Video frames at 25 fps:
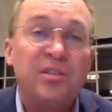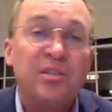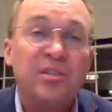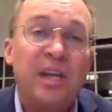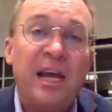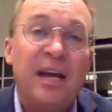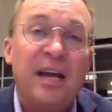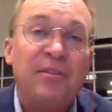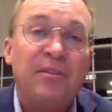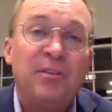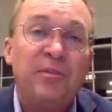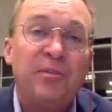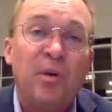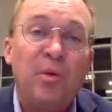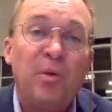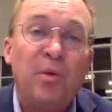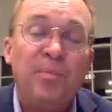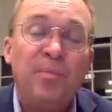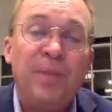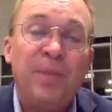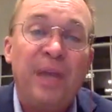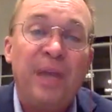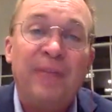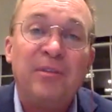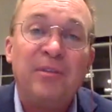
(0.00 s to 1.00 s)
They have to vote.
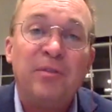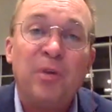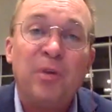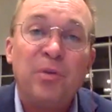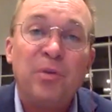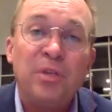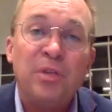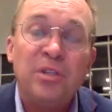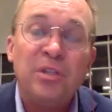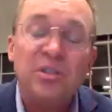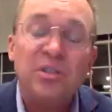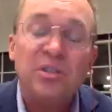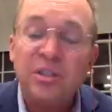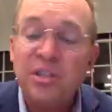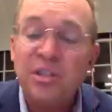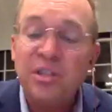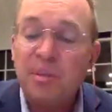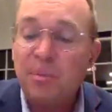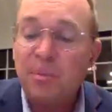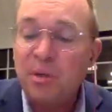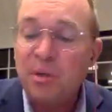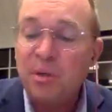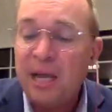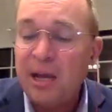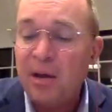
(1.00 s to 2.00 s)
They have to vote these things up or
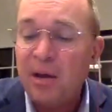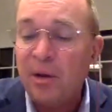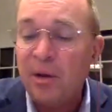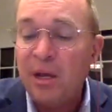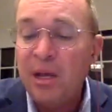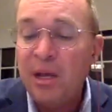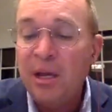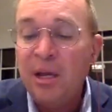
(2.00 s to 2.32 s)
down.